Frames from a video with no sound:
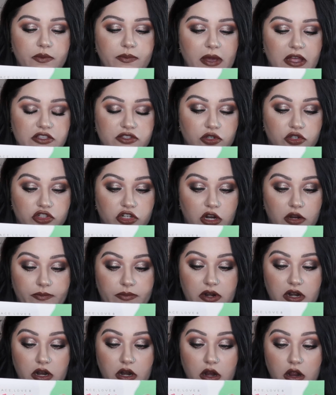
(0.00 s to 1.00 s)
a pencil
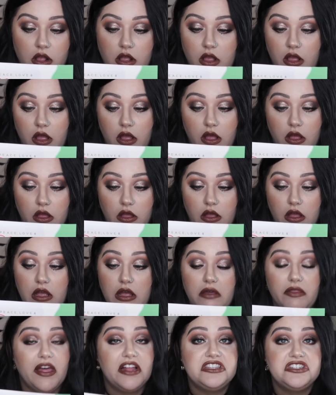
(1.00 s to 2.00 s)
sharpener.
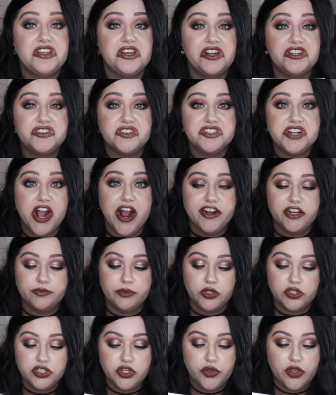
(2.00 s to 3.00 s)
Oh, that's good. It's
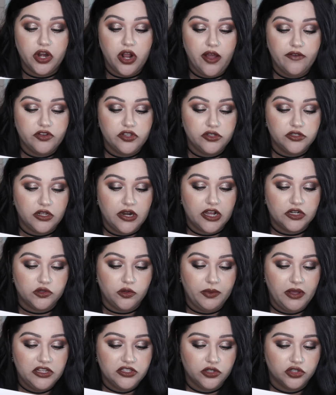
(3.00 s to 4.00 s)
retractable, so you don't have to use an
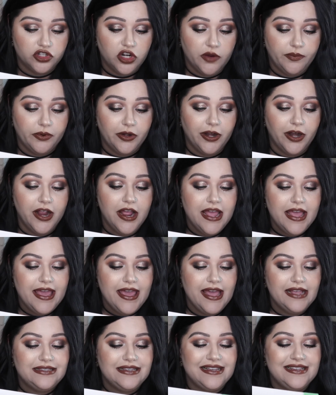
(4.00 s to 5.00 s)
actual pencil sharpener.
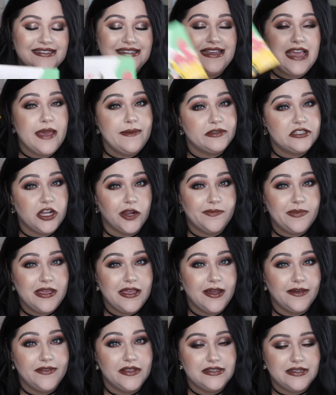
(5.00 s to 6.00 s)
It says the
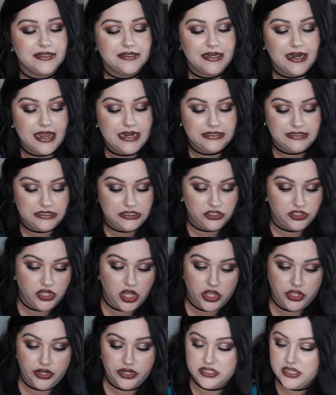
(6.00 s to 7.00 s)
MSRP on this is
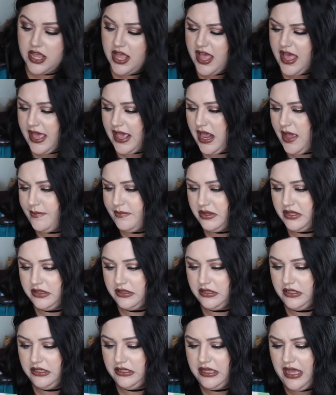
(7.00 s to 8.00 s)
$19, and
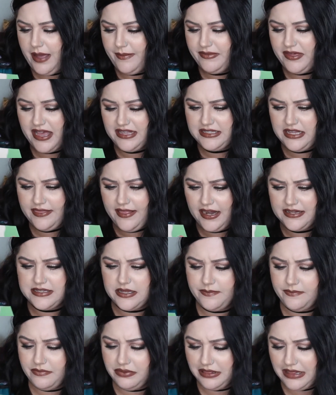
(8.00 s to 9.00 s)
I'm guessing that it's
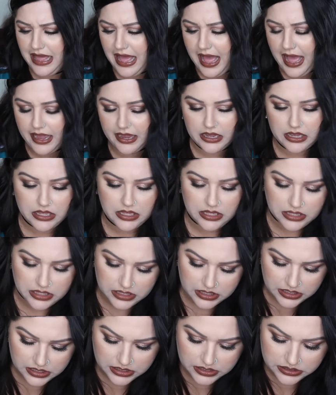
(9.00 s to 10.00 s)
in black.
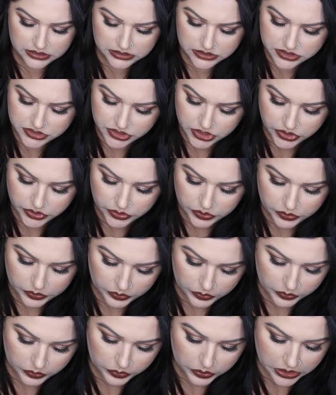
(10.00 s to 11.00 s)

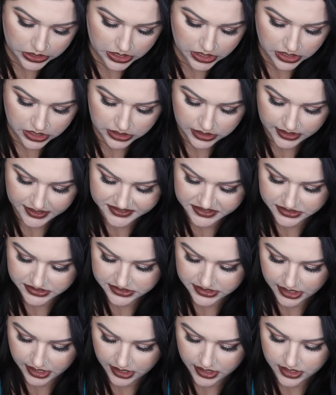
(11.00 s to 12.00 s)
So, it doesn't
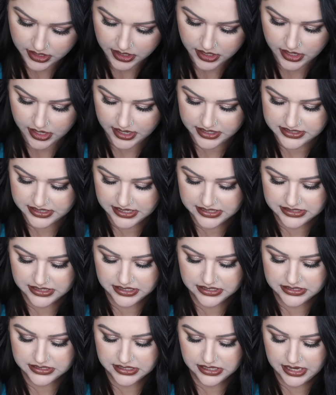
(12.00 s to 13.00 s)
say. It says
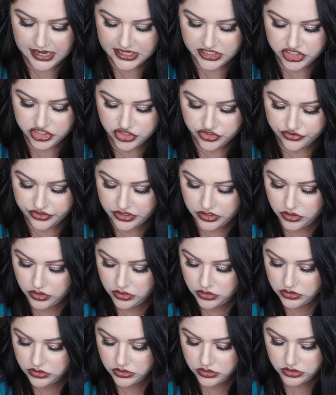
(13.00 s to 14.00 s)

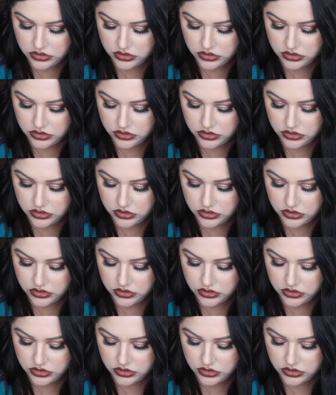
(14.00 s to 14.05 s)
Celestial.